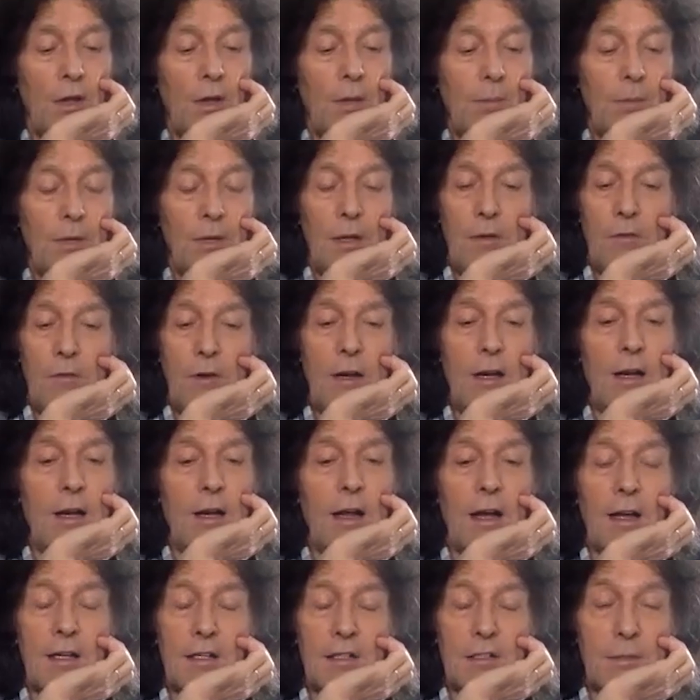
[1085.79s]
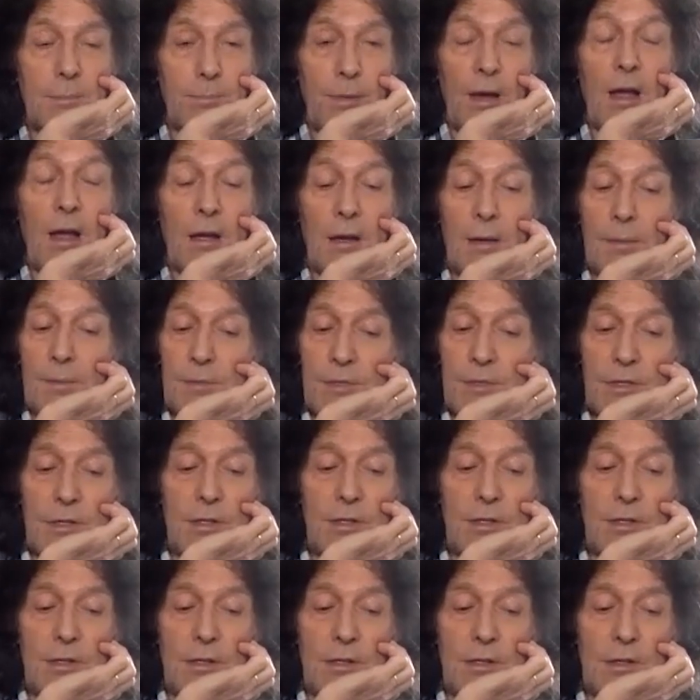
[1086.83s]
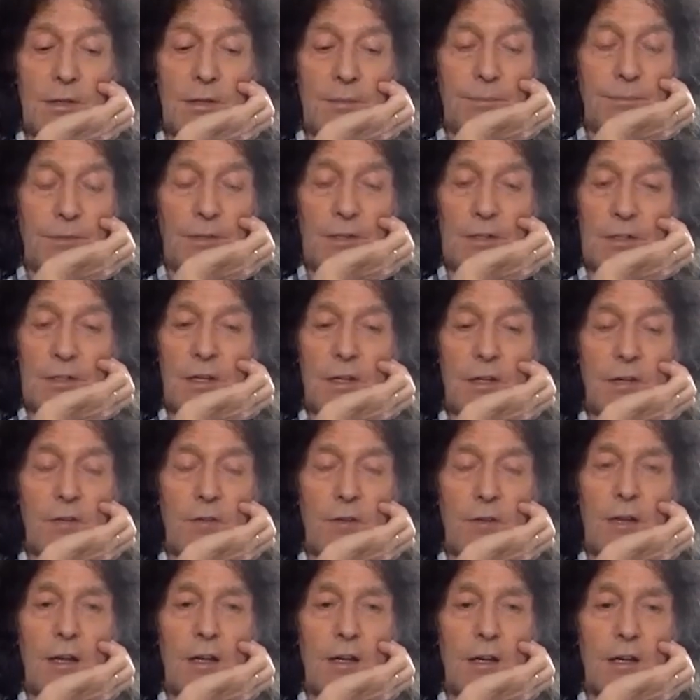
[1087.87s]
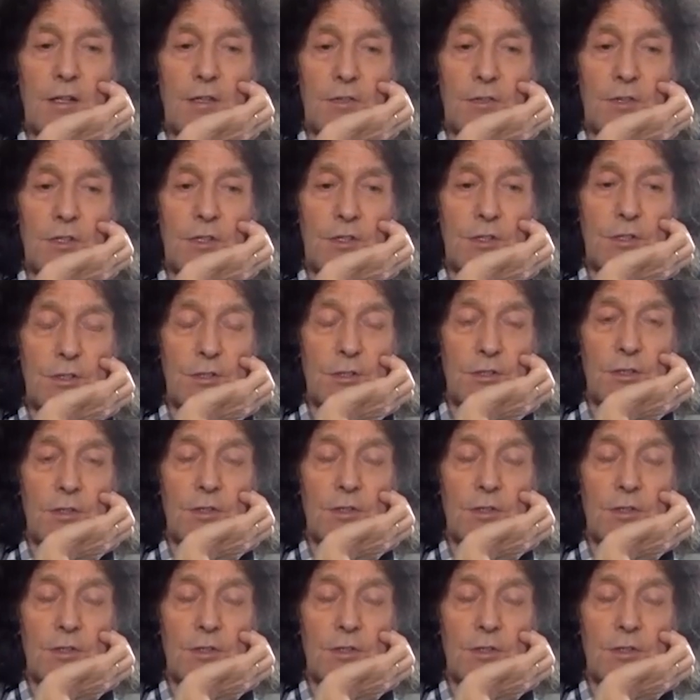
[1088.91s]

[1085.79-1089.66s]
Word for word: but he really liked Bygones, and um, he's done a really nice version. So